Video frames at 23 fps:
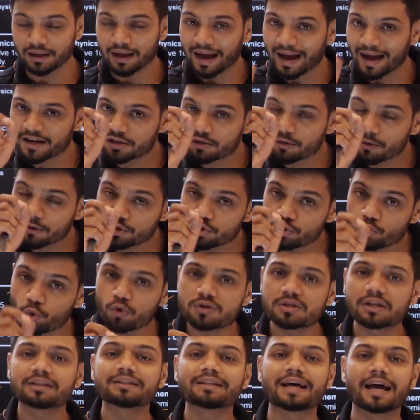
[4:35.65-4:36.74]
and use
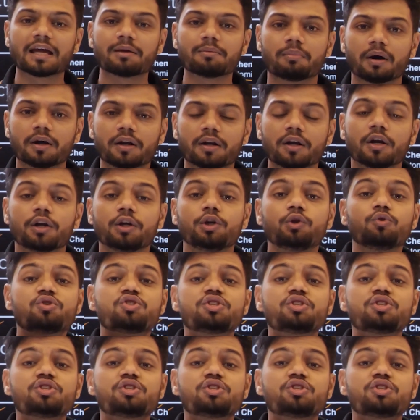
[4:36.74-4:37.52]
the timer to